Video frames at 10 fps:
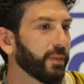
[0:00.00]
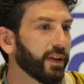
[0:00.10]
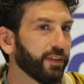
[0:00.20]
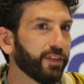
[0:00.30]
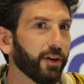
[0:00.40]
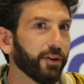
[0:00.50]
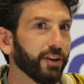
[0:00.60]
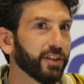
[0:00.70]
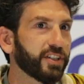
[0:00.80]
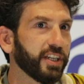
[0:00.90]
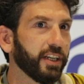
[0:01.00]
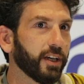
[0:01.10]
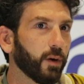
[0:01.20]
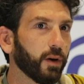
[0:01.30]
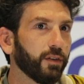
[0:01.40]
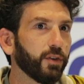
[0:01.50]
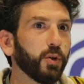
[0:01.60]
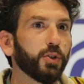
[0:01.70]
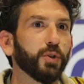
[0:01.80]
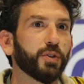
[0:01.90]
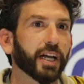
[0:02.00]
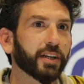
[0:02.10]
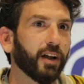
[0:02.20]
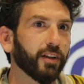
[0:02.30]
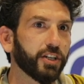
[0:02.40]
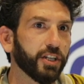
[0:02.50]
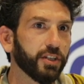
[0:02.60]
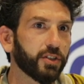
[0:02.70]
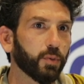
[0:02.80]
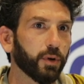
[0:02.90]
I'm the founder and CEO of UTU Technologies.